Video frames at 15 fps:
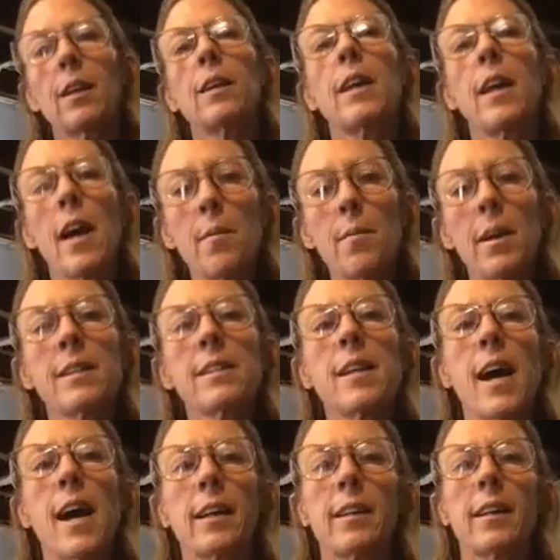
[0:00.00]
Yep,
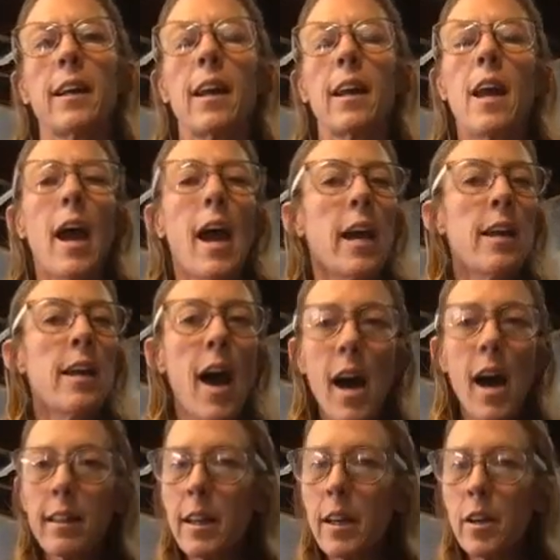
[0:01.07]
exactly. And
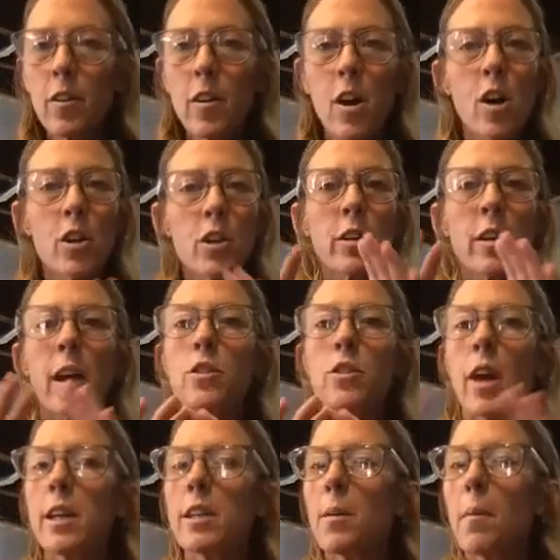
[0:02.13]
not literal. You're not
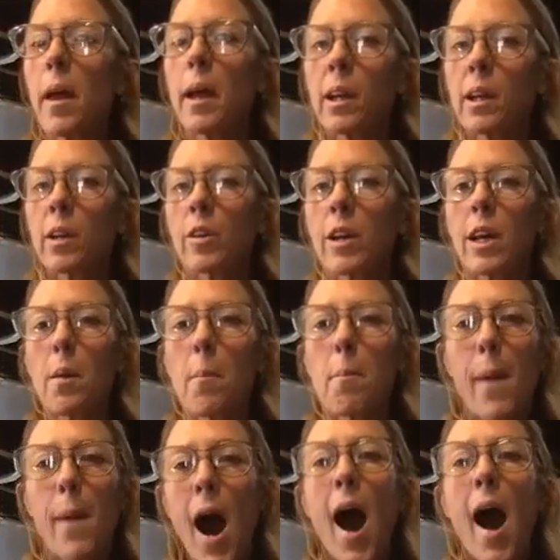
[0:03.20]
trying to like create a
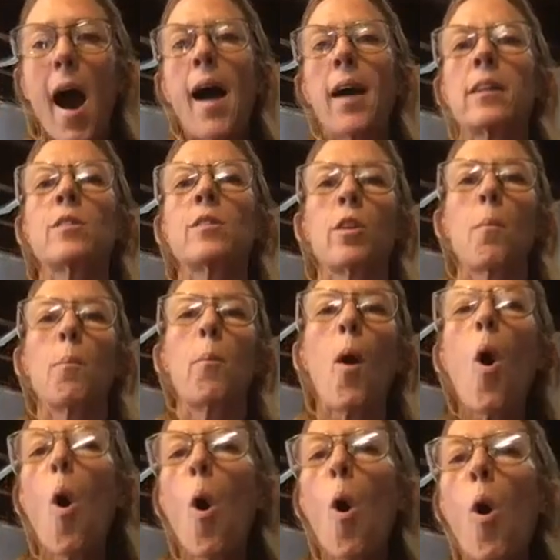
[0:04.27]
box or a
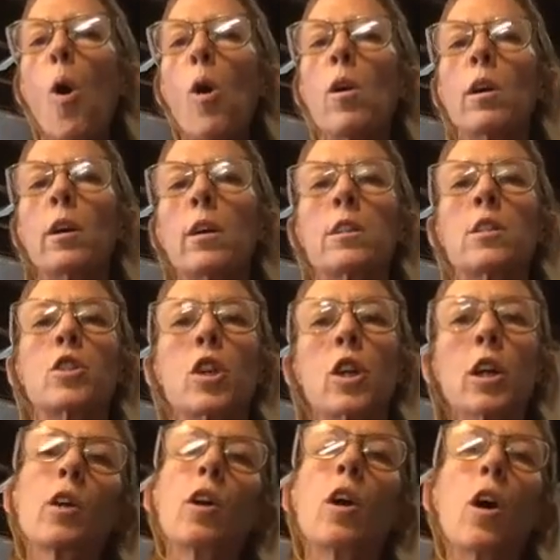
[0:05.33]
bowl or a
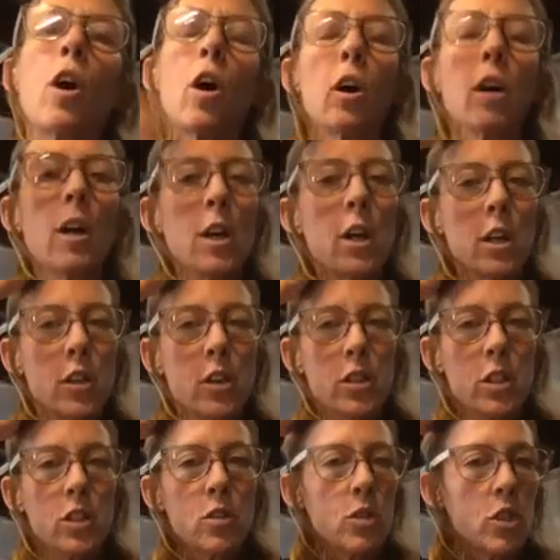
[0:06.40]
circle. You're
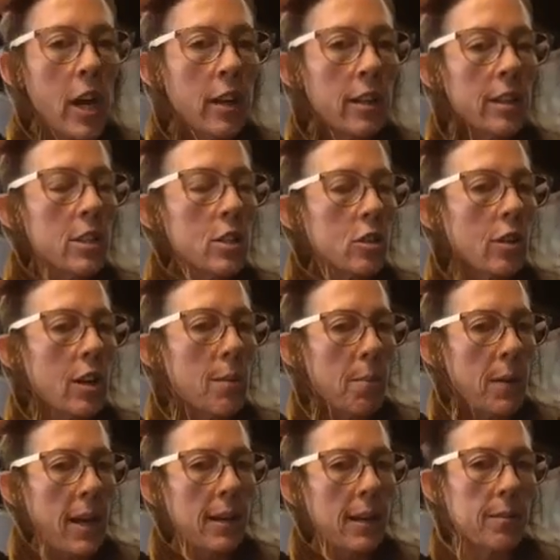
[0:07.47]
just gently
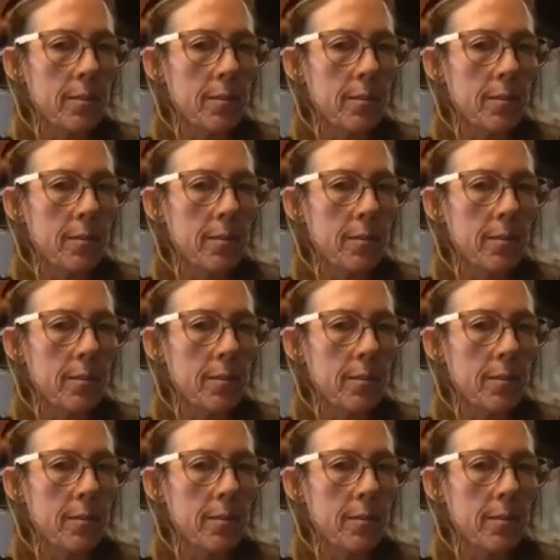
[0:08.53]
scraping.